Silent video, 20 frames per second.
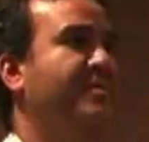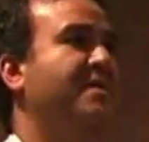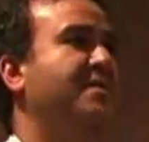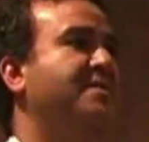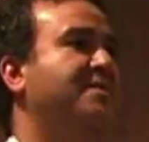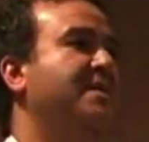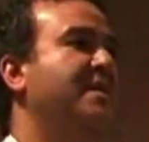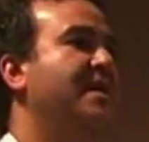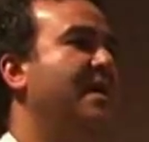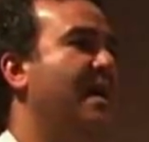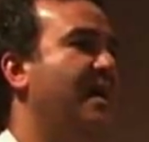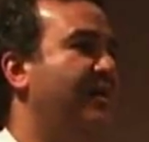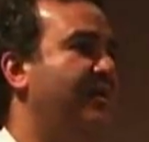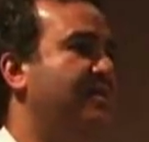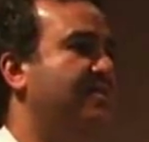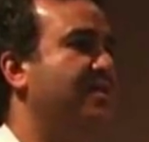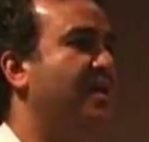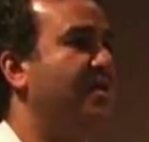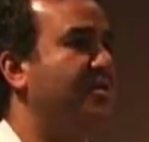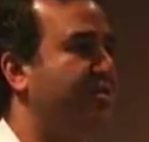this, and
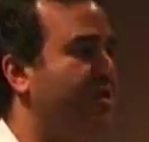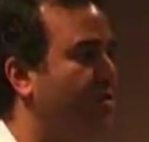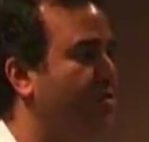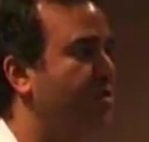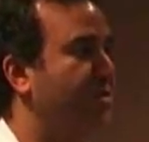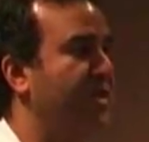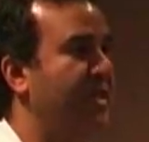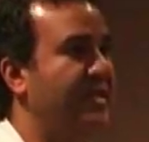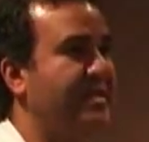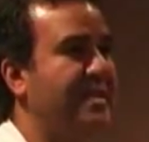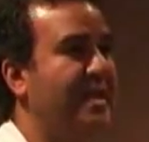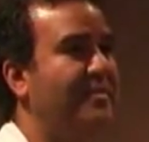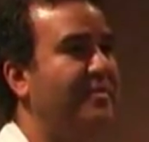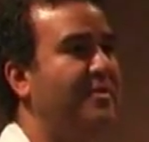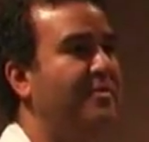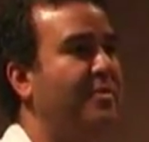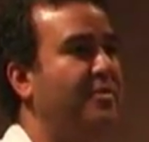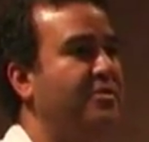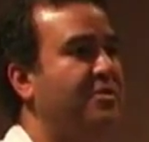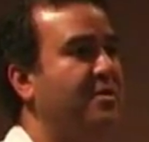it's not socially
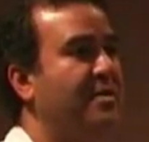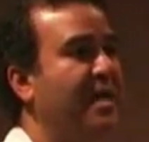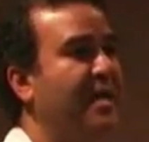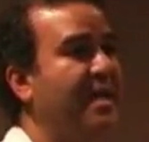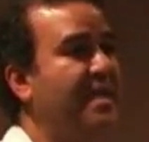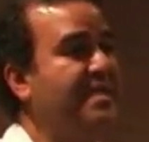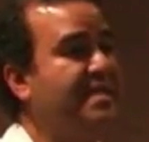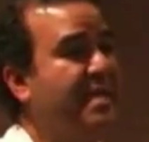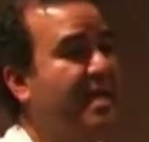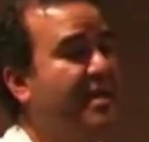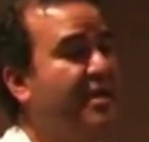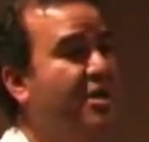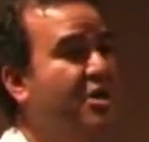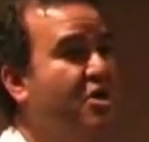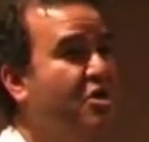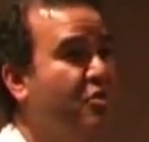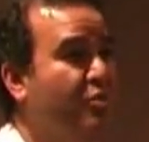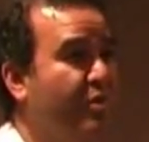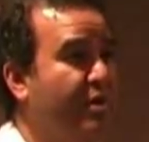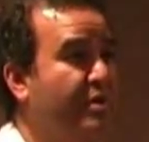acceptable. So like I said,
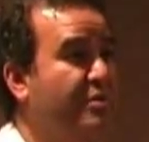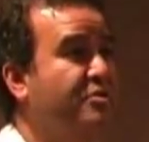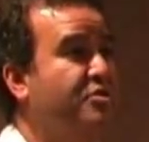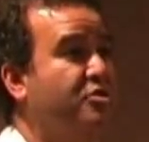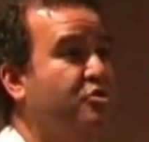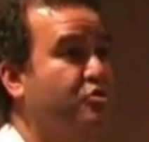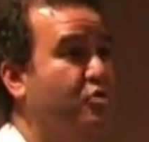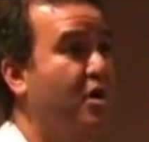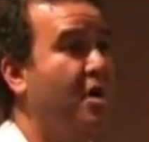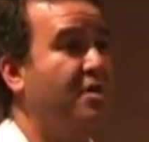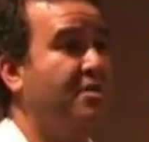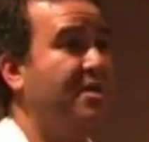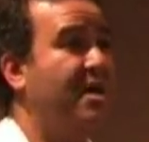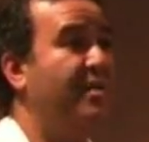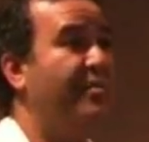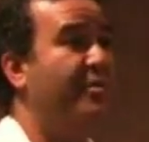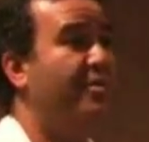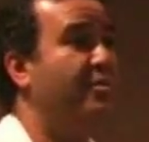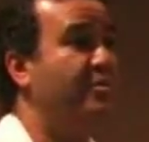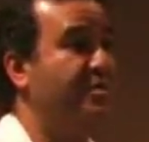we use strong
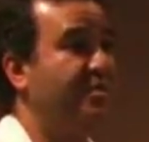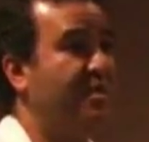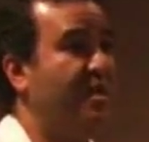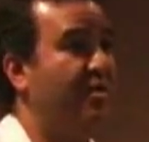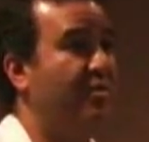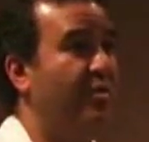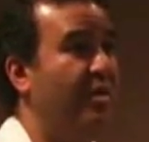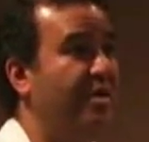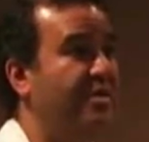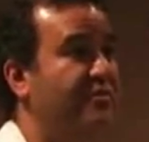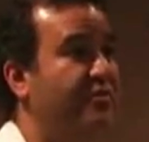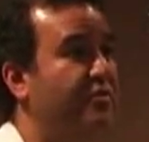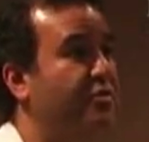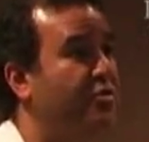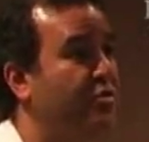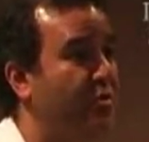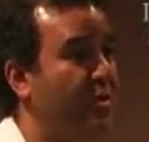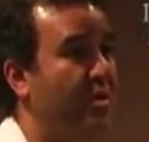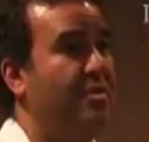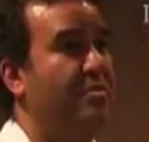topical steroids for
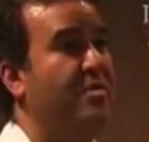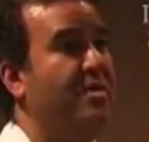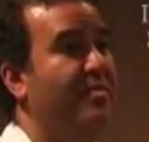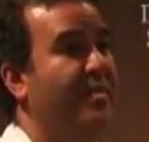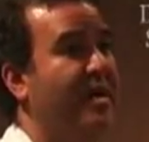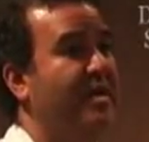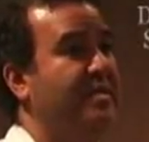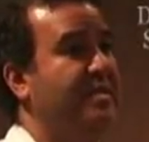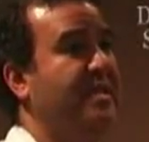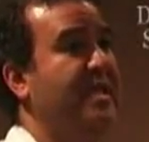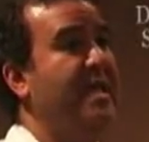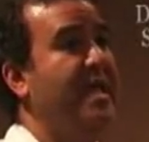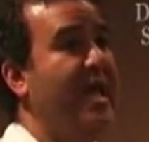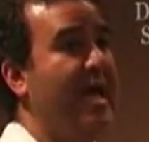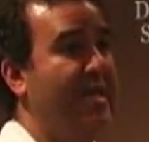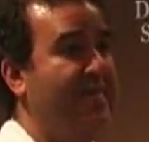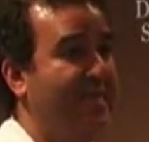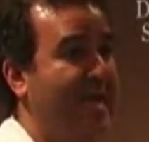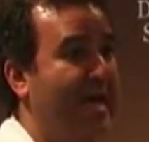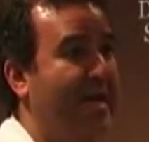2 or 3 months,
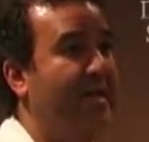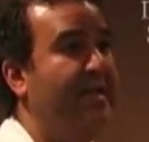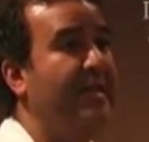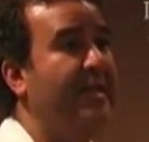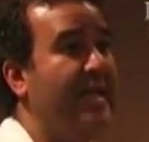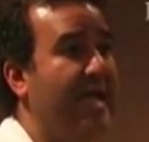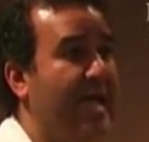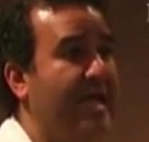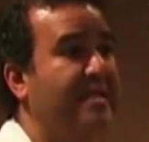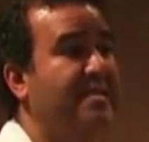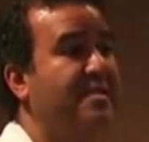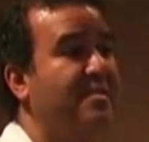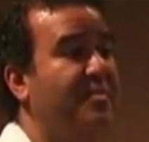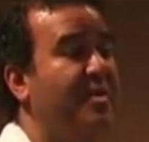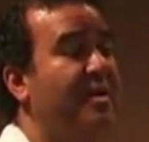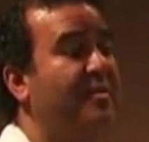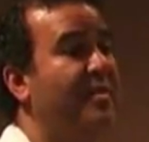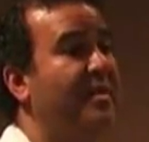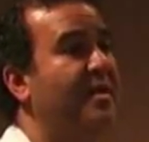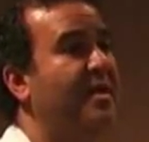and that'll enhance the
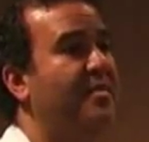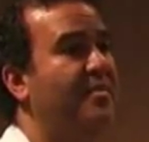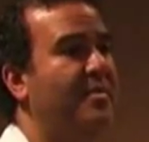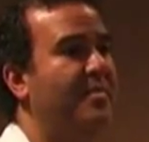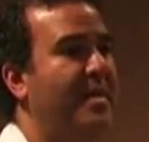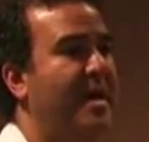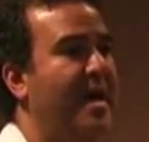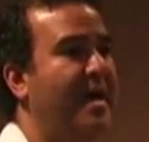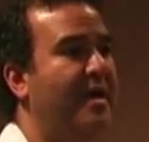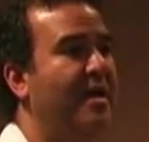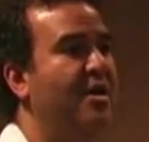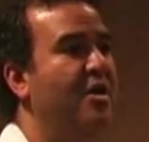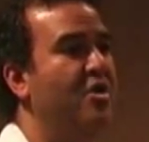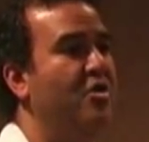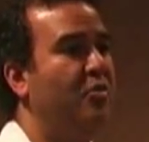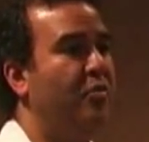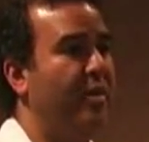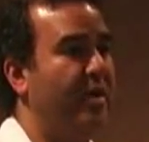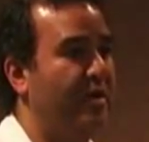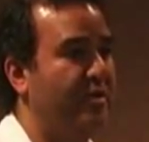pigment coming back.
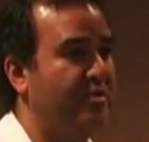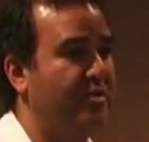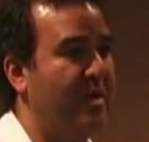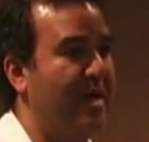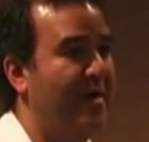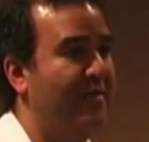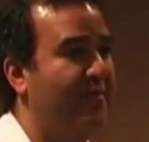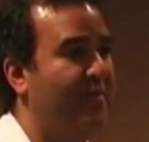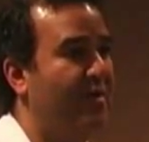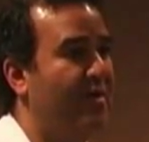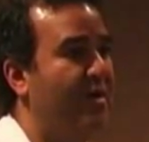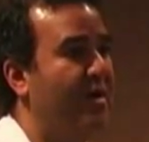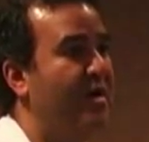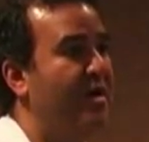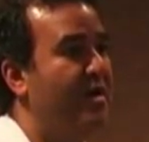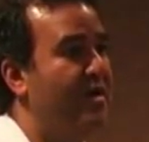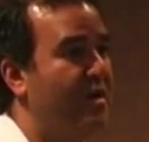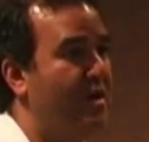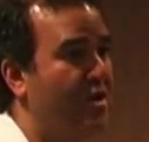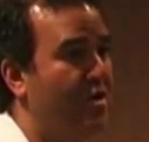We also have our
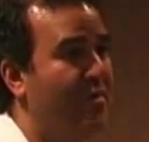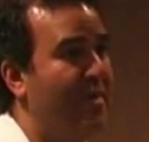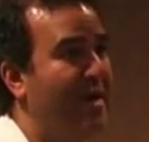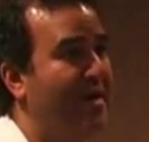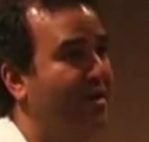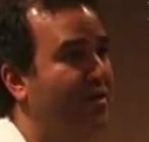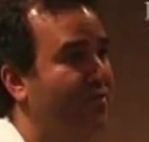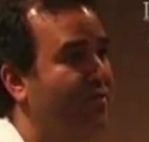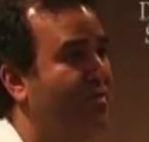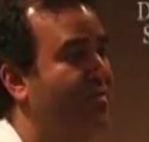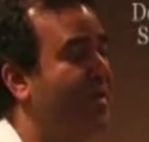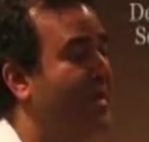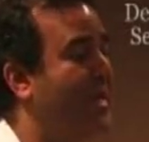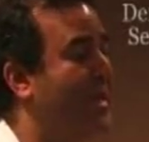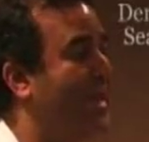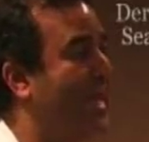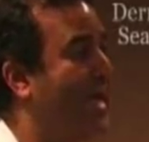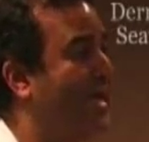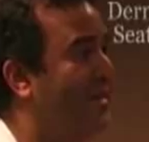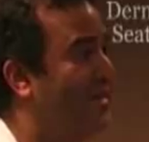narrowband
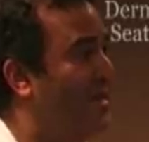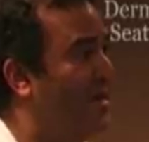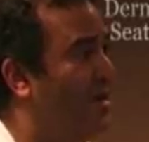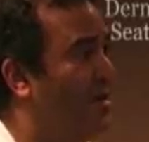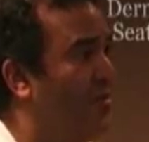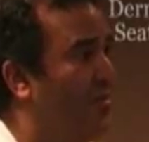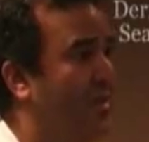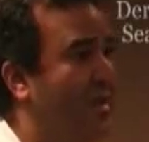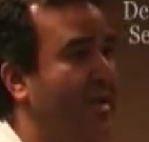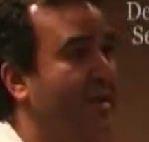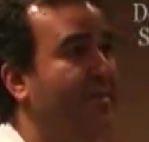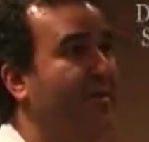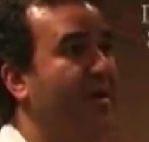UVB light therapy,